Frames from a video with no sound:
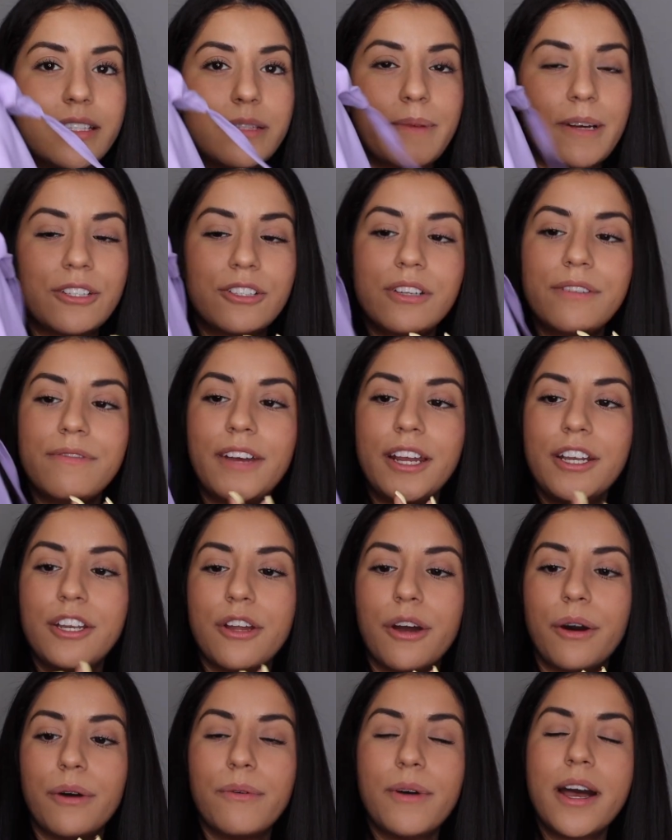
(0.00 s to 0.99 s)
especially if I
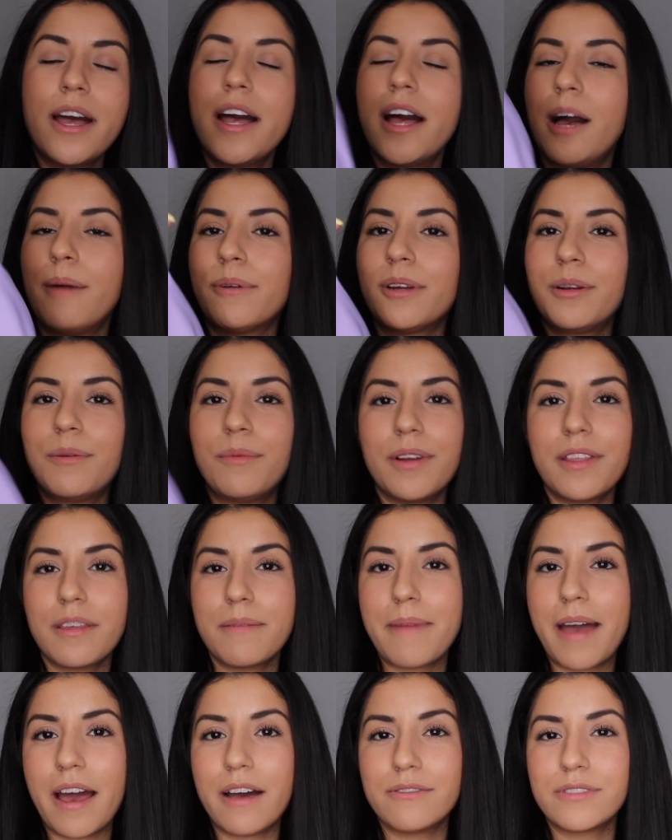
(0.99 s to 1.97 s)
know I'm gonna wear
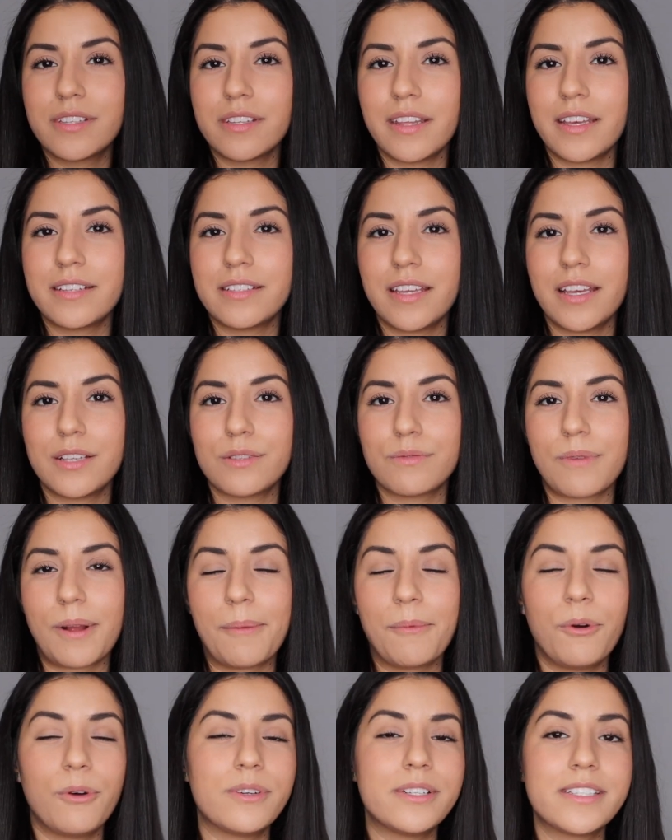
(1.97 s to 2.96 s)
them out to like days where
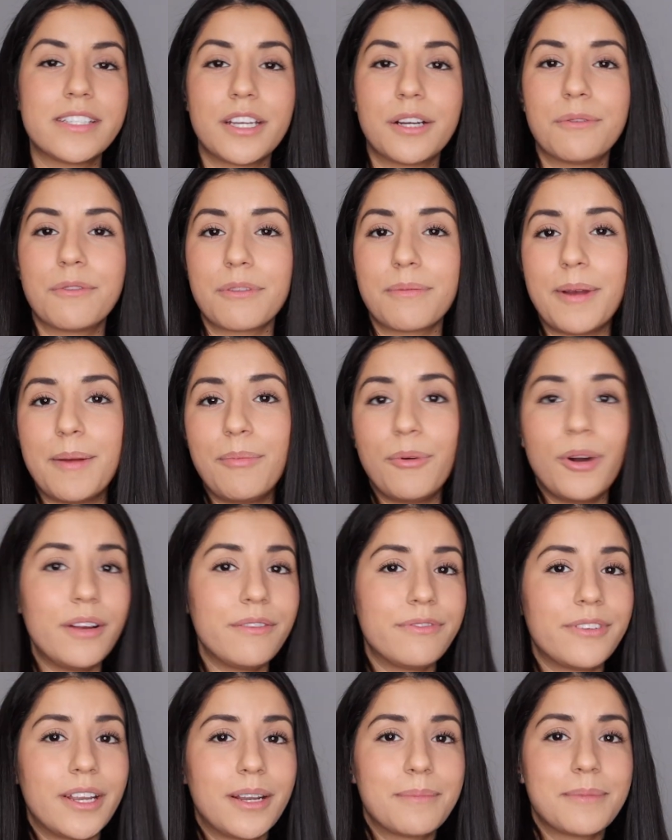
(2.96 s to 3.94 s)
I'm going to dinner with my
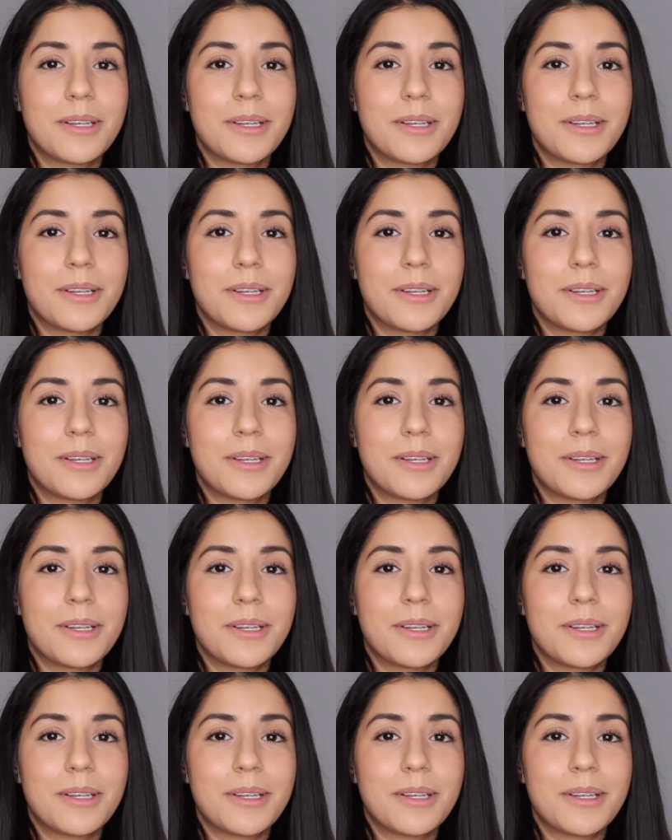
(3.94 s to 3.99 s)
boyfriend,